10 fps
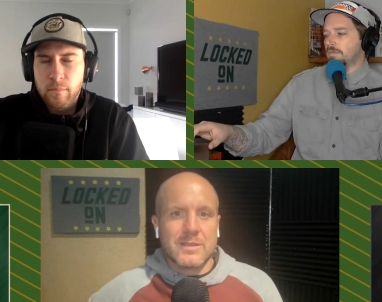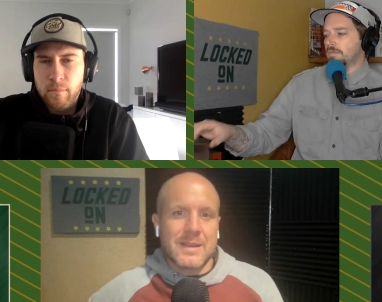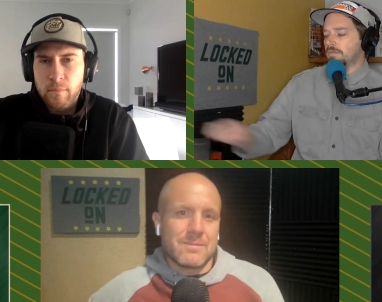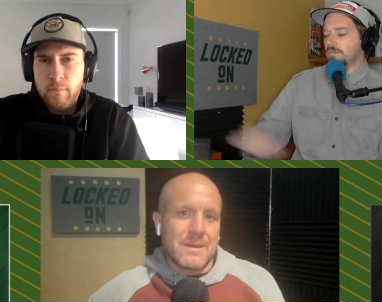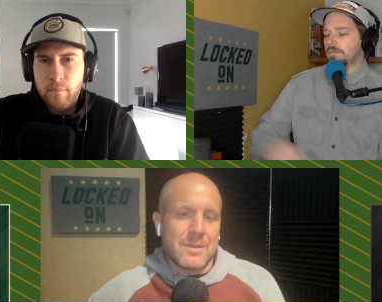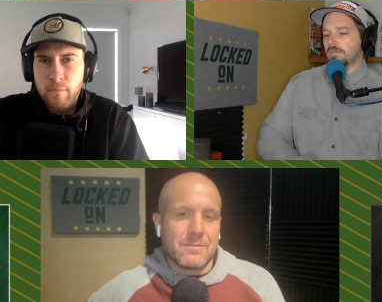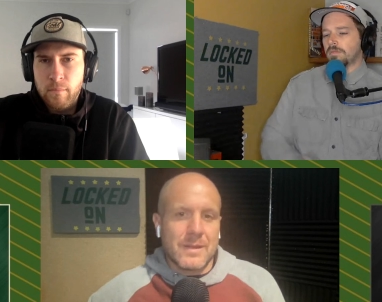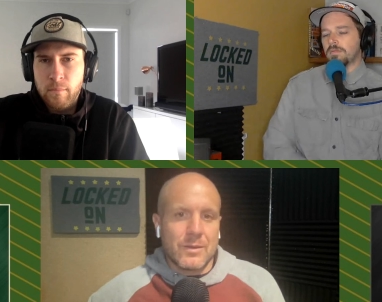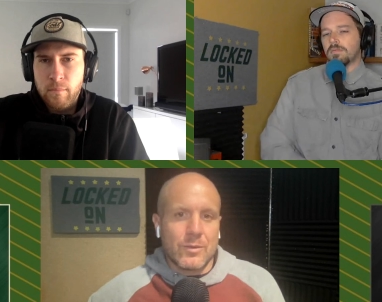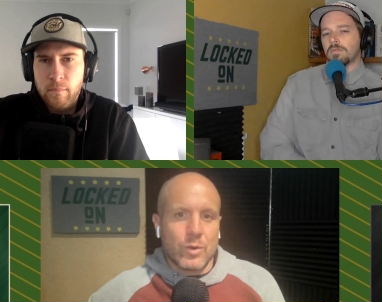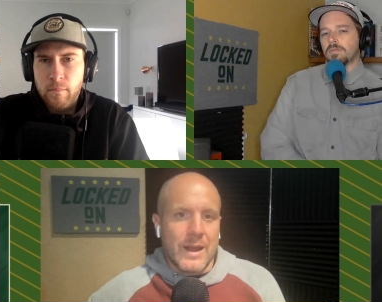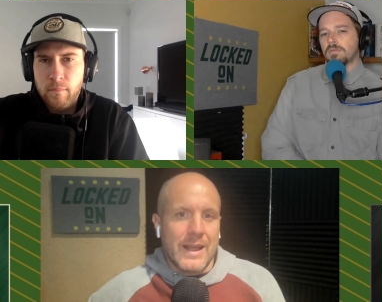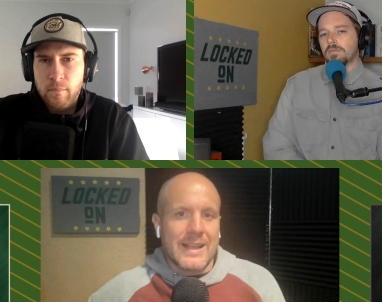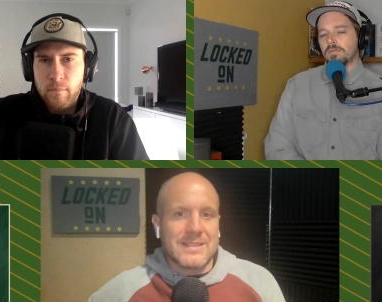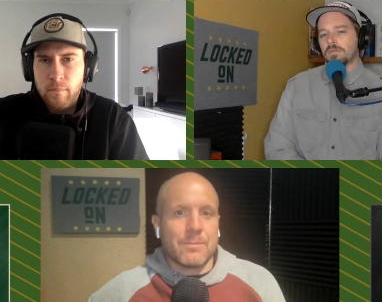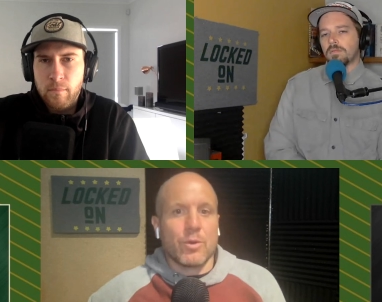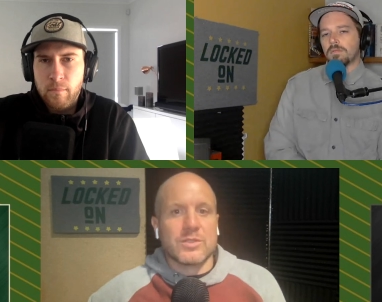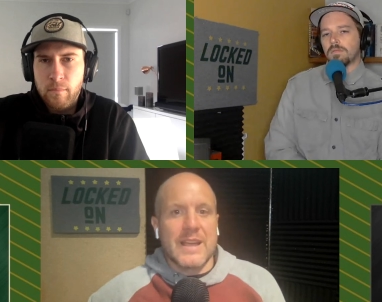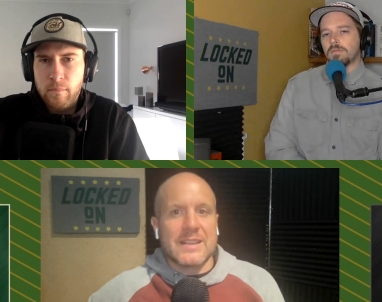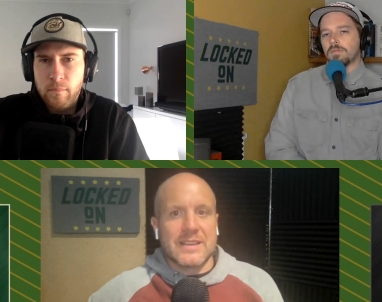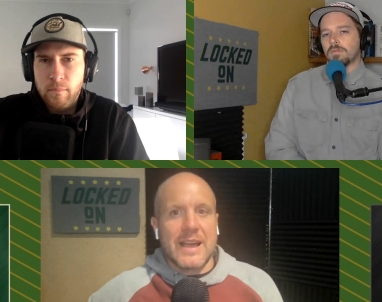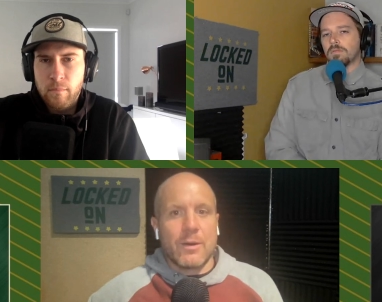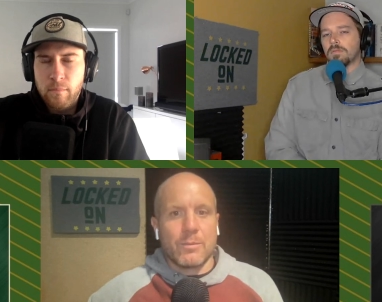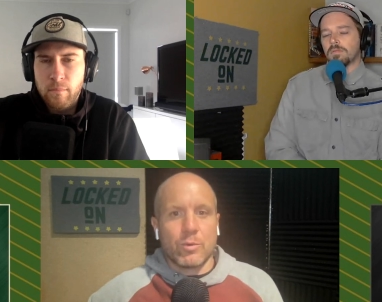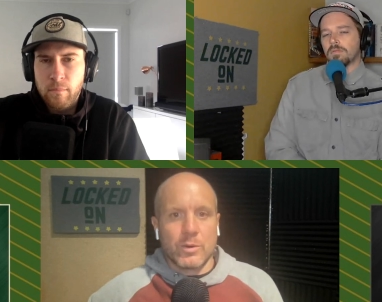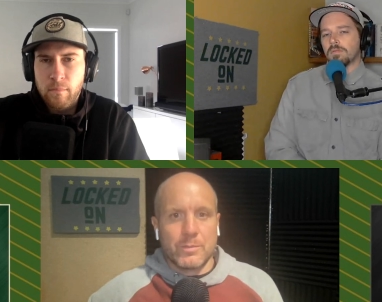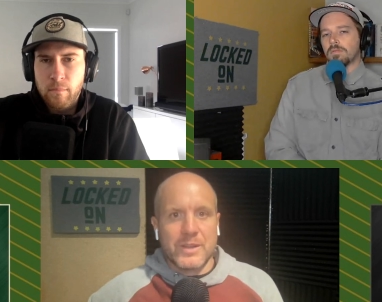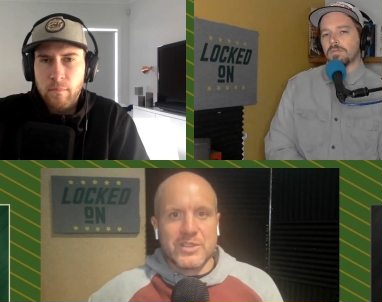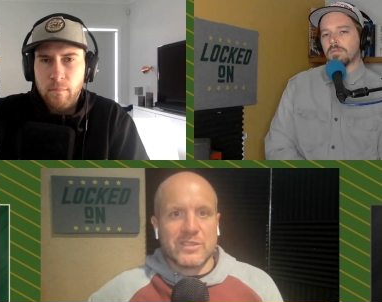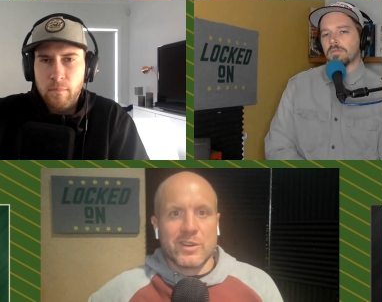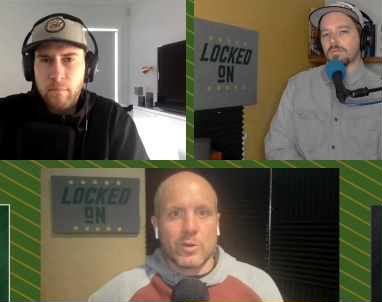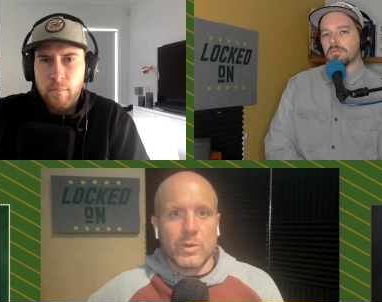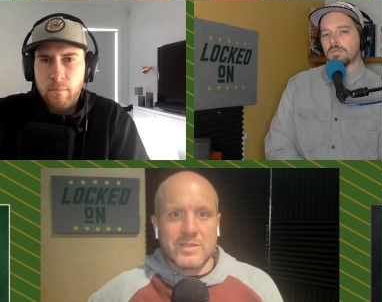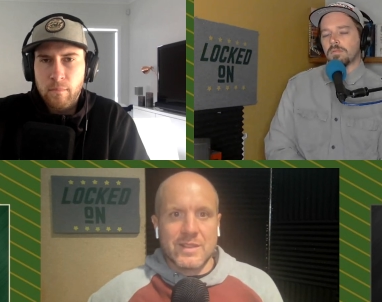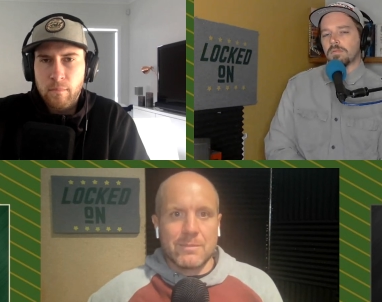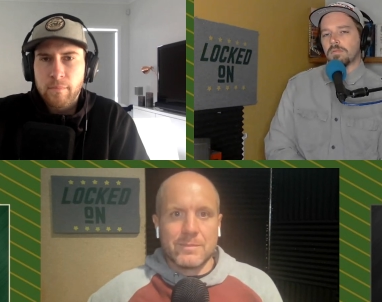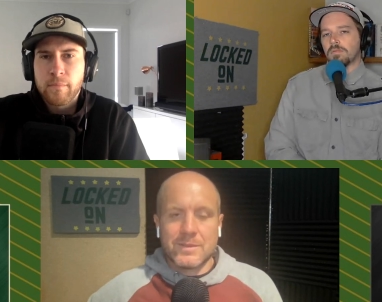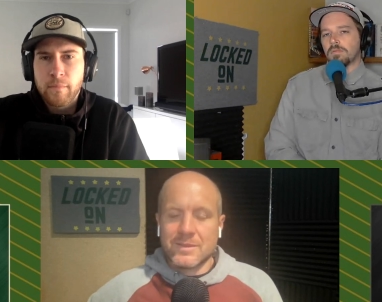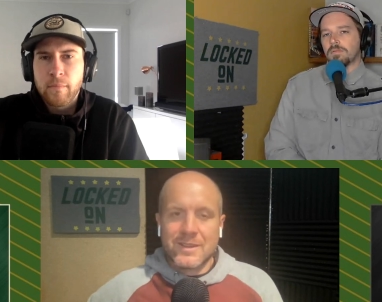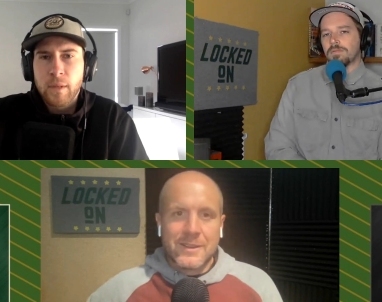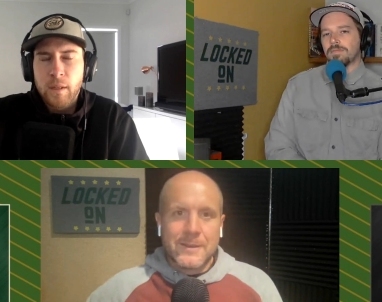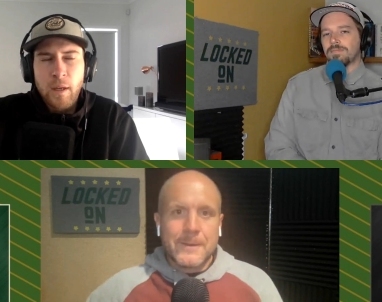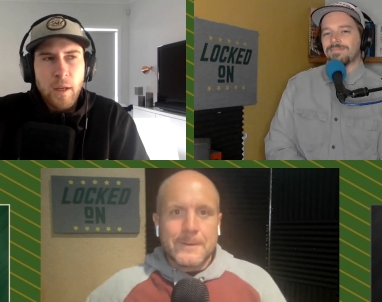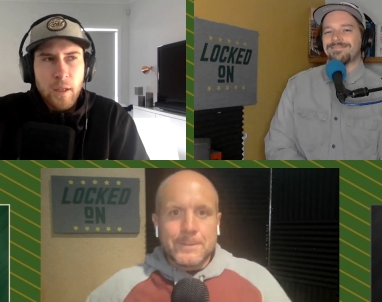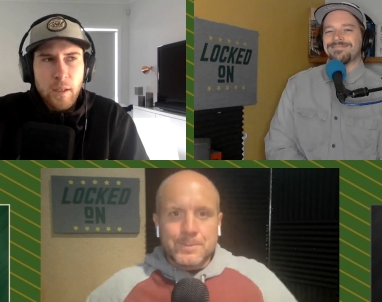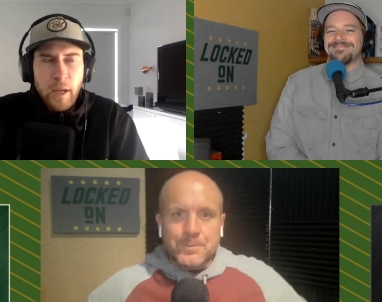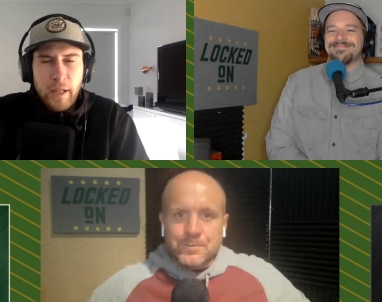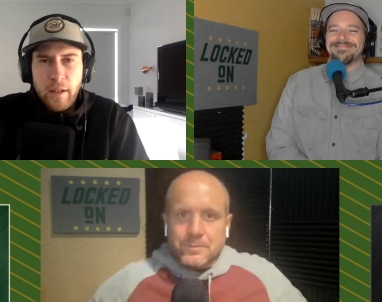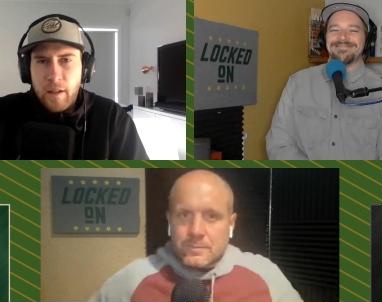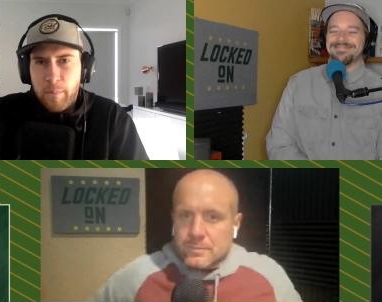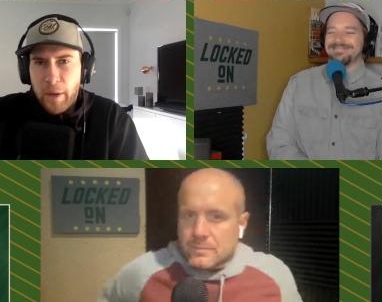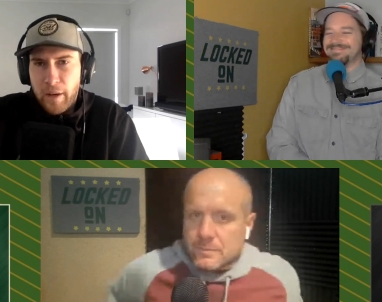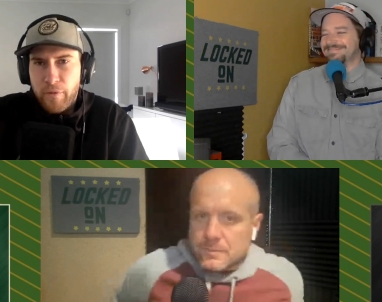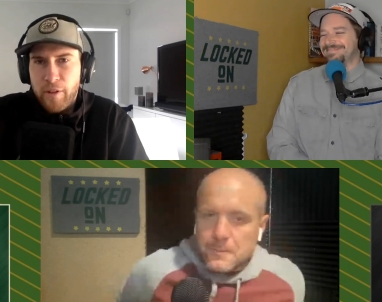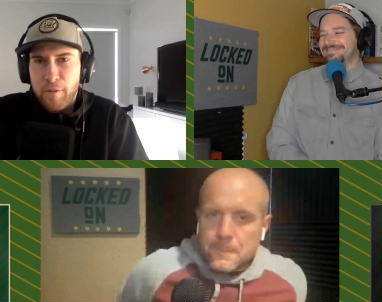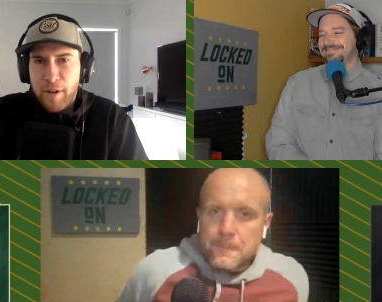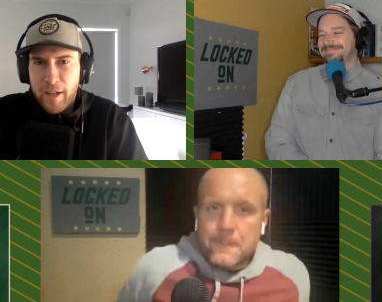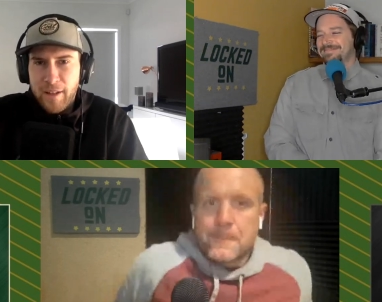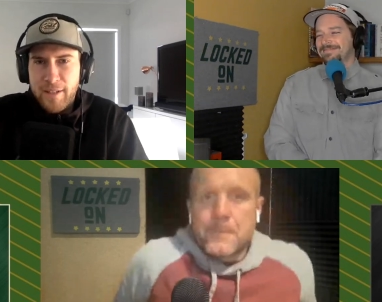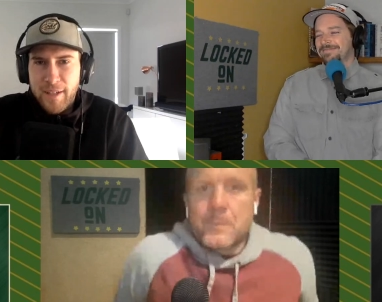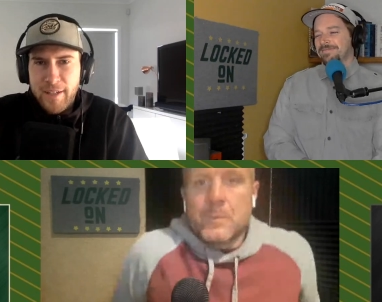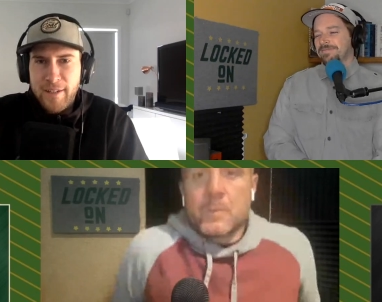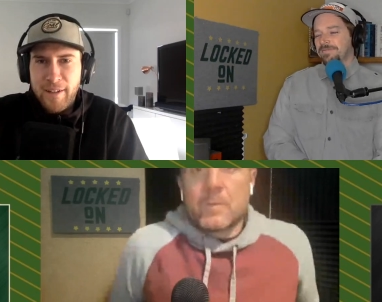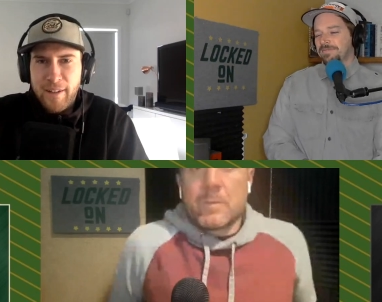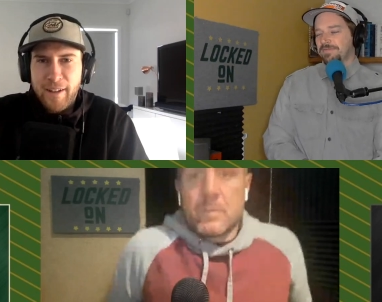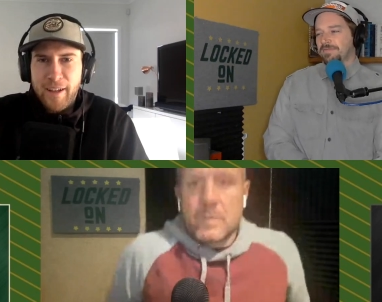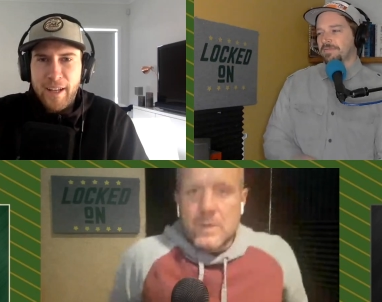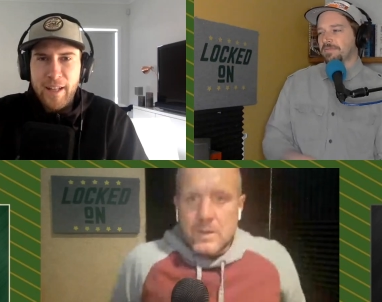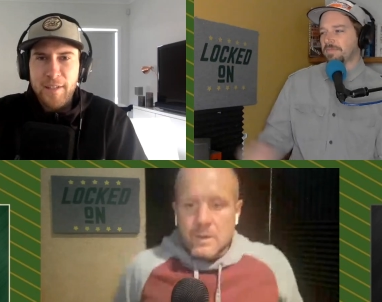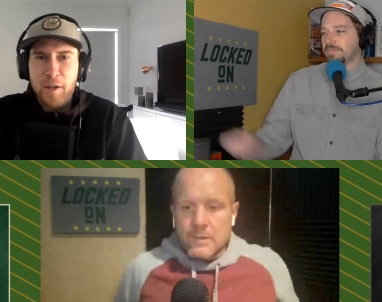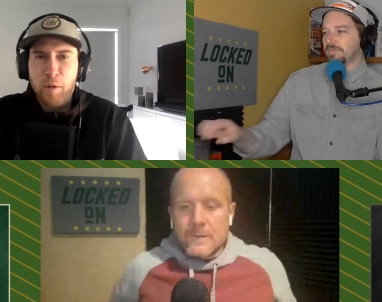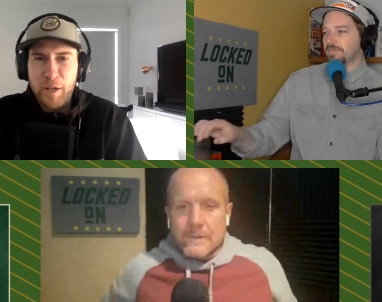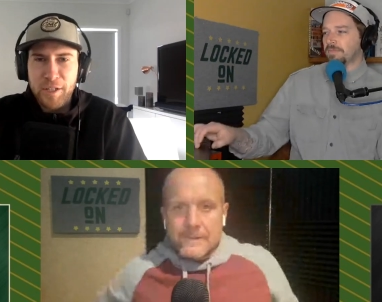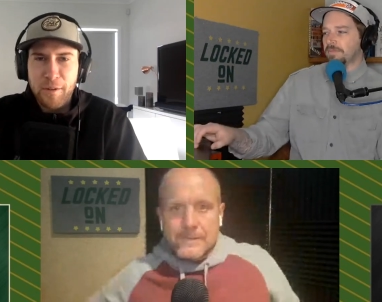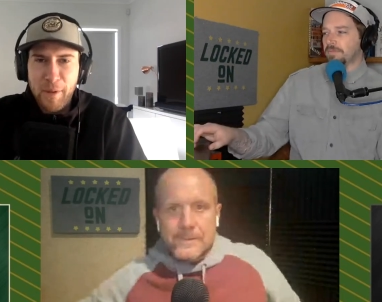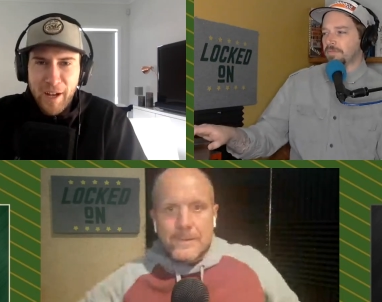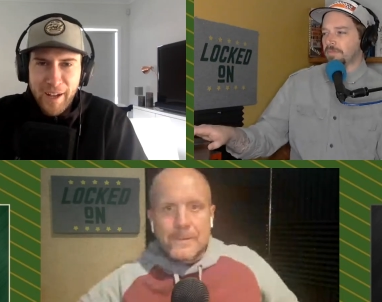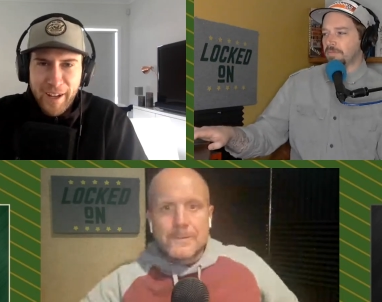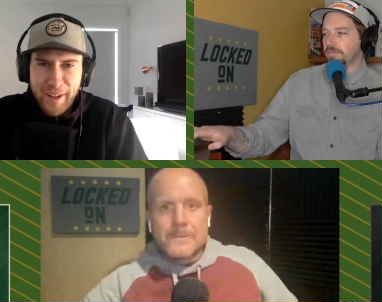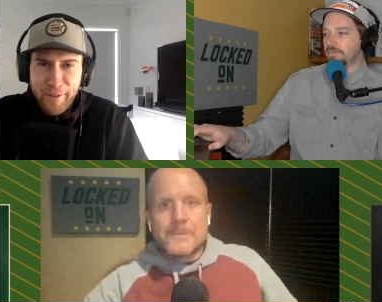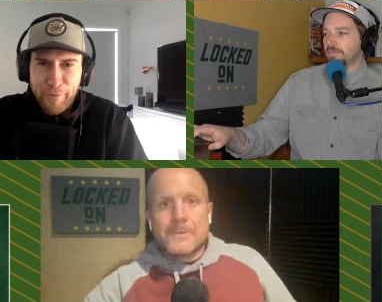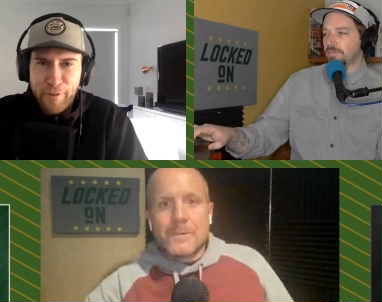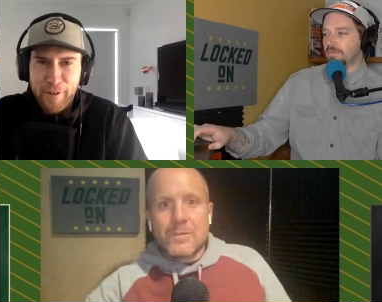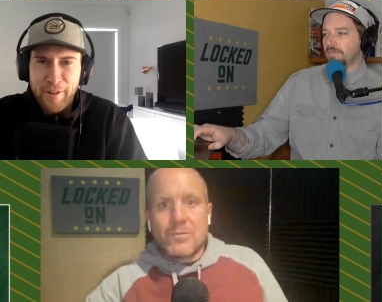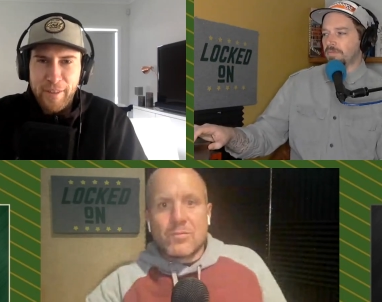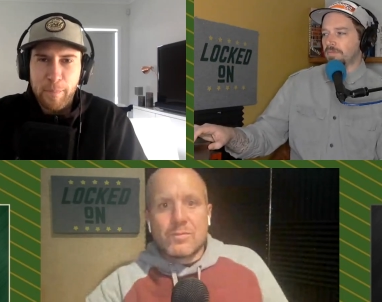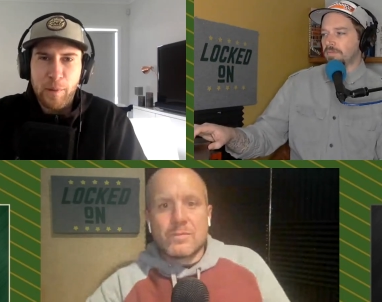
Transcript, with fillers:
Speaker 1: Because I, I mean, or and I guess I'm mostly asking how important PJ Tucker was to them.
Speaker 2: Yeah, I think they're better for the regular season, and there's a question mark for the